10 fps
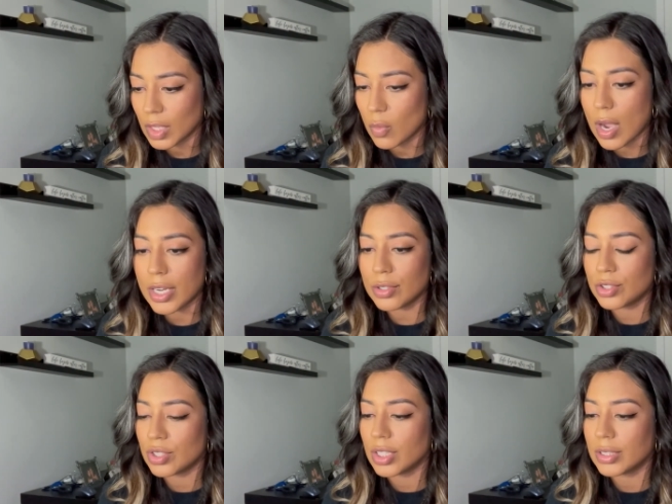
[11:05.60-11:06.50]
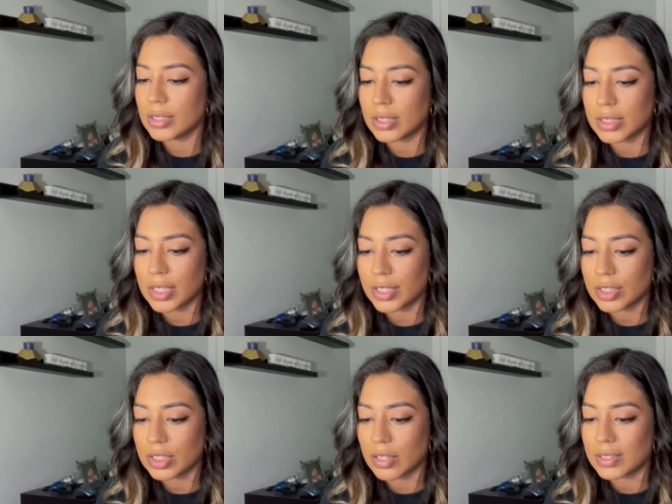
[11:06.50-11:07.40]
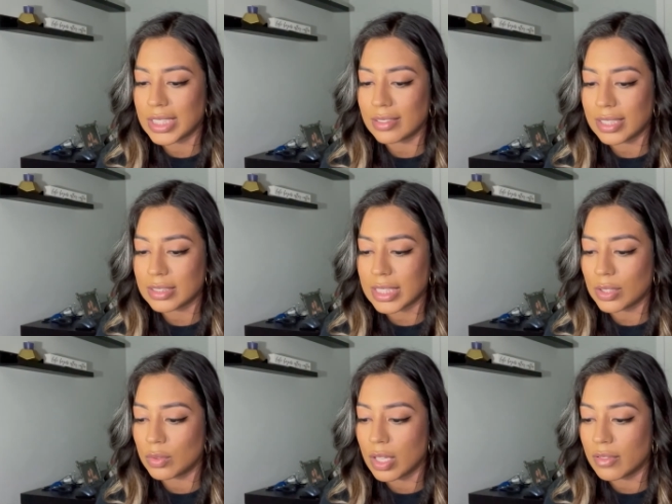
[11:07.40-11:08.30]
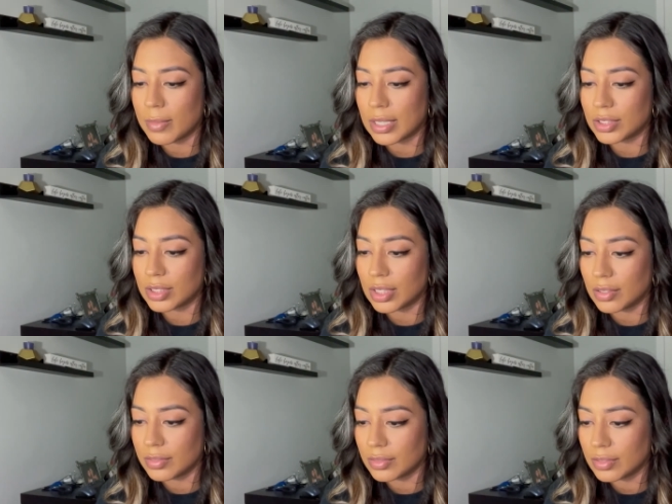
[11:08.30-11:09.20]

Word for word: Why are you struggling to tell yourself 10 things that you love about yourself?